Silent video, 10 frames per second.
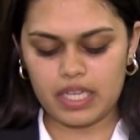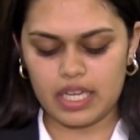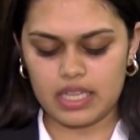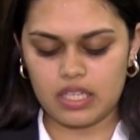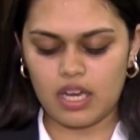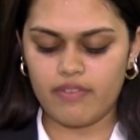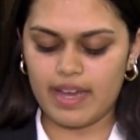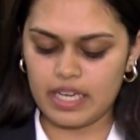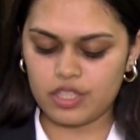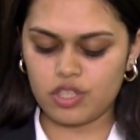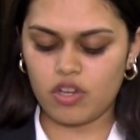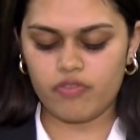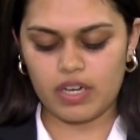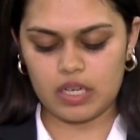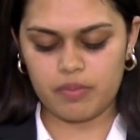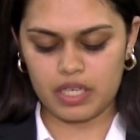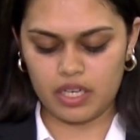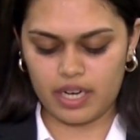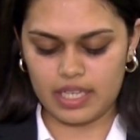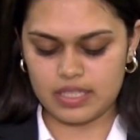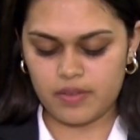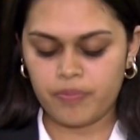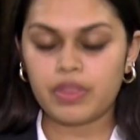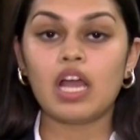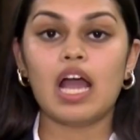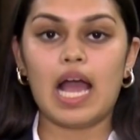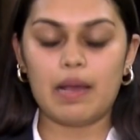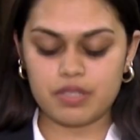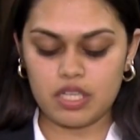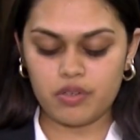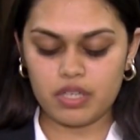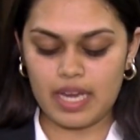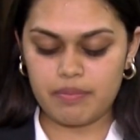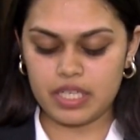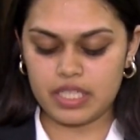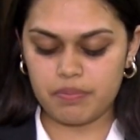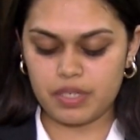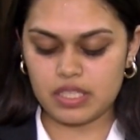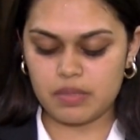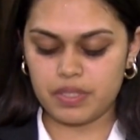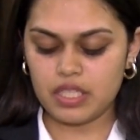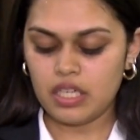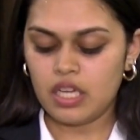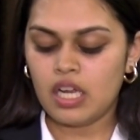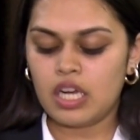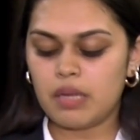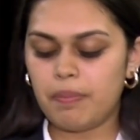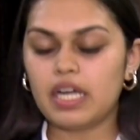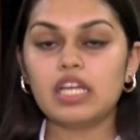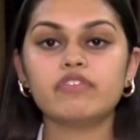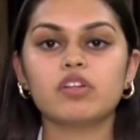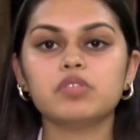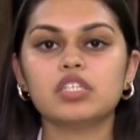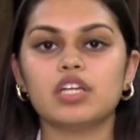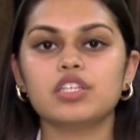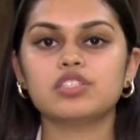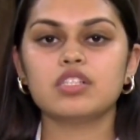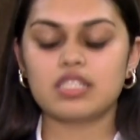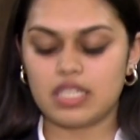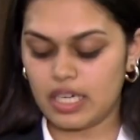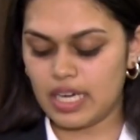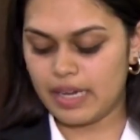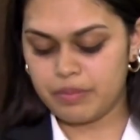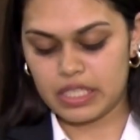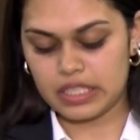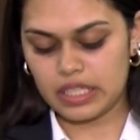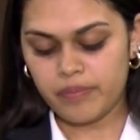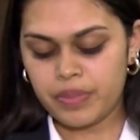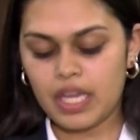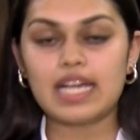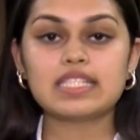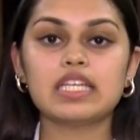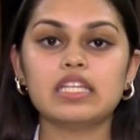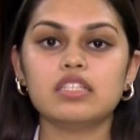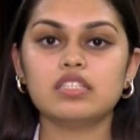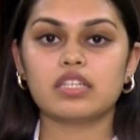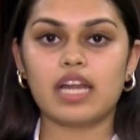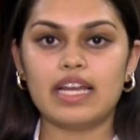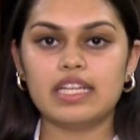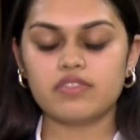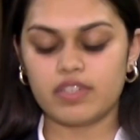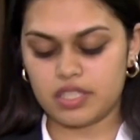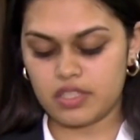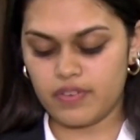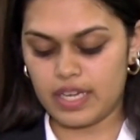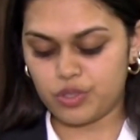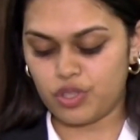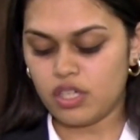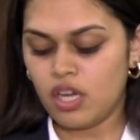health a violation of fundamental rights. Absolute liability principle, departing from the traditional strict liability, as seen in Rylance versus Fletcher,